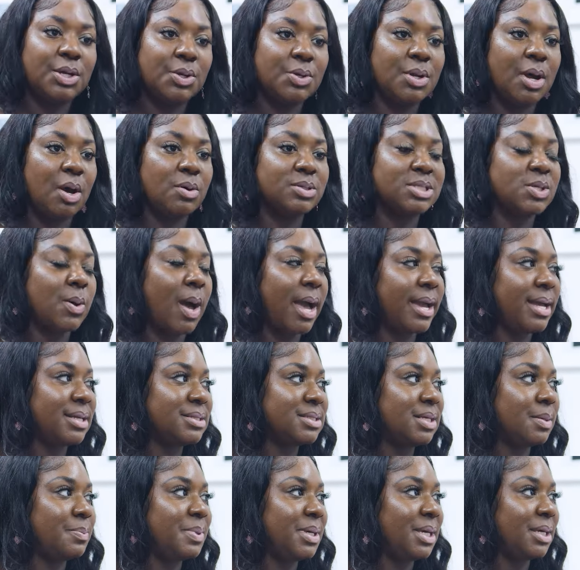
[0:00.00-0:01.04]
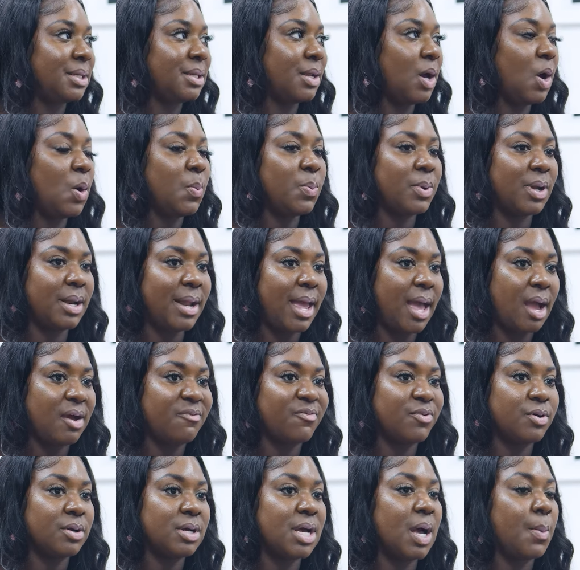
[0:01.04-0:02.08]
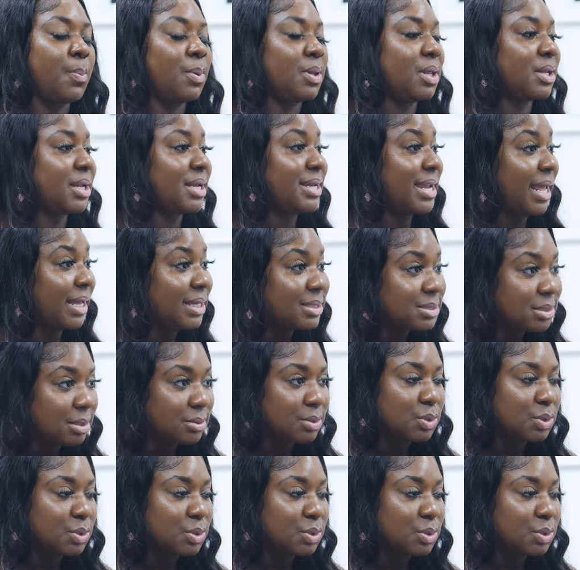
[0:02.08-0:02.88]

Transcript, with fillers: you know. So I ended up being the opening act for a couple of the dates